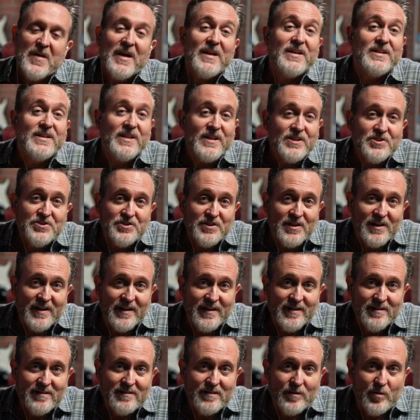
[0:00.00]

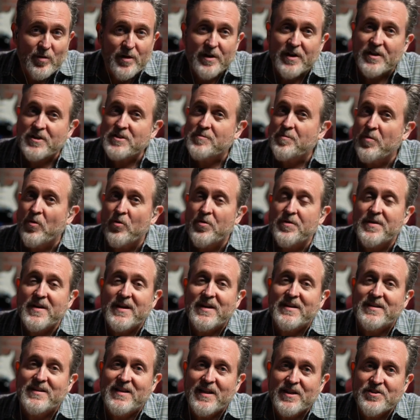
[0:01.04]
Additionally, we're going to explore the
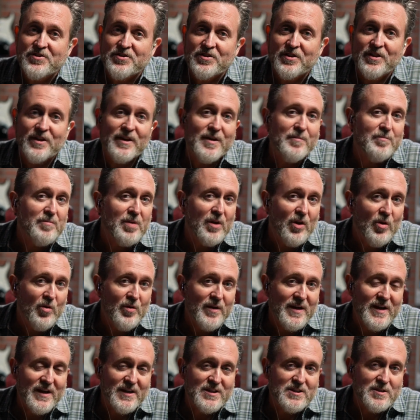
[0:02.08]
digital
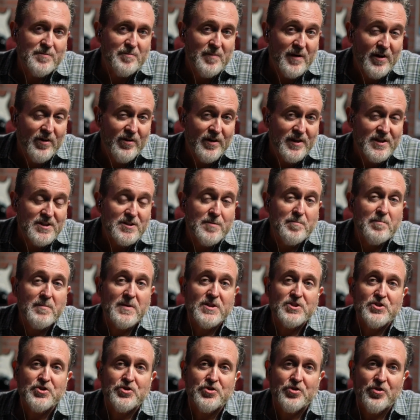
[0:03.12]
employee experience
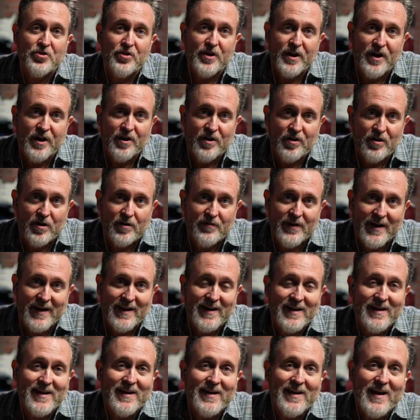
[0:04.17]
maturity curve, a
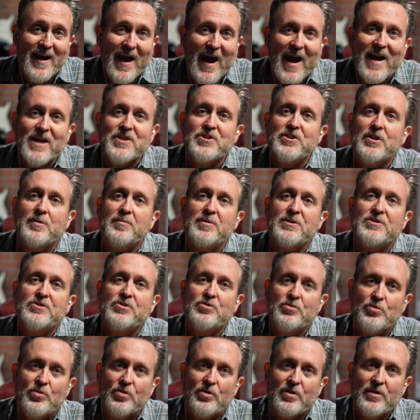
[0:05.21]
actionable
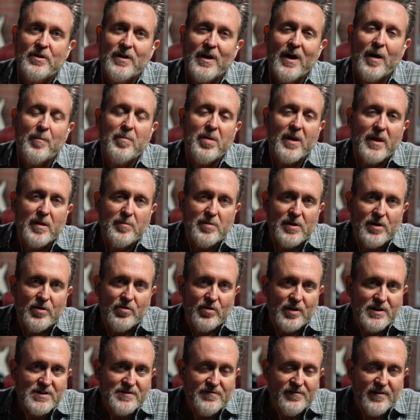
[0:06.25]
tool applicable
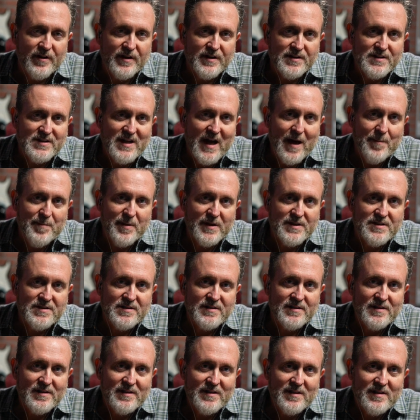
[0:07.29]
across various topics,
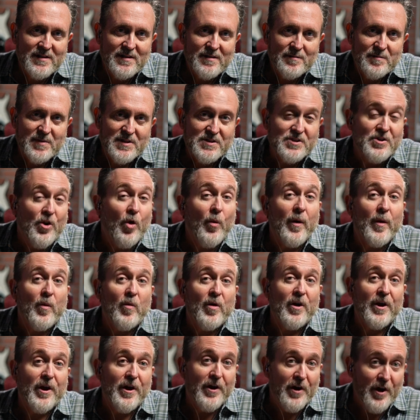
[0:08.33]
because knowing where
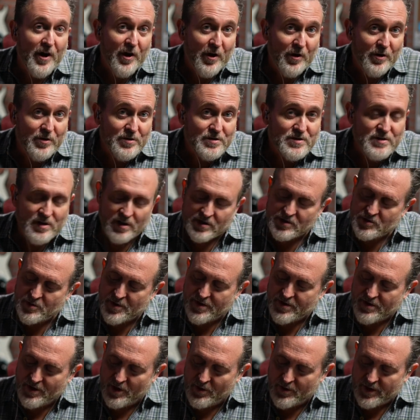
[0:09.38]
to go starts
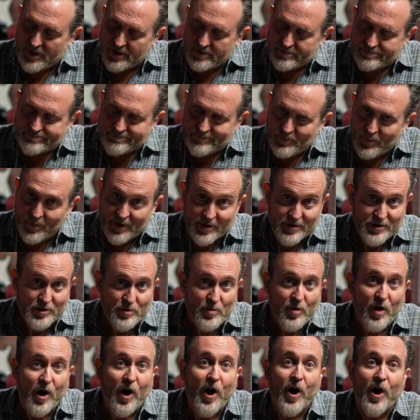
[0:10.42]
with knowing where
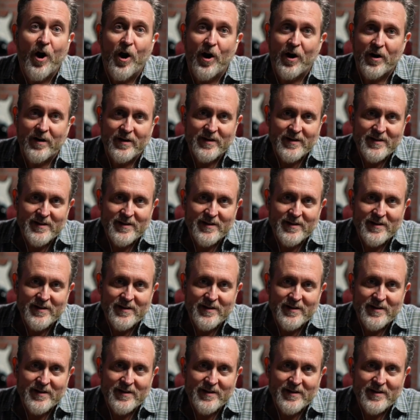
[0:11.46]
you are.